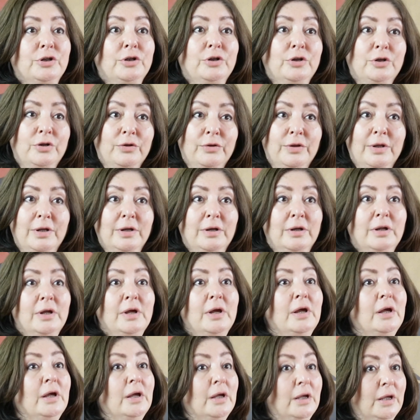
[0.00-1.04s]
you know, that
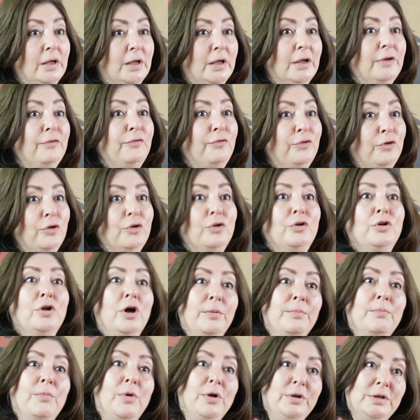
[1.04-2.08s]
if you're
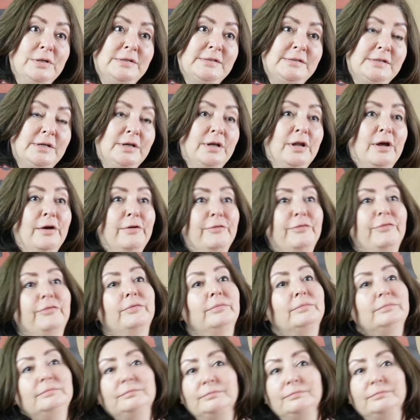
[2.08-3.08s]
not modest enough,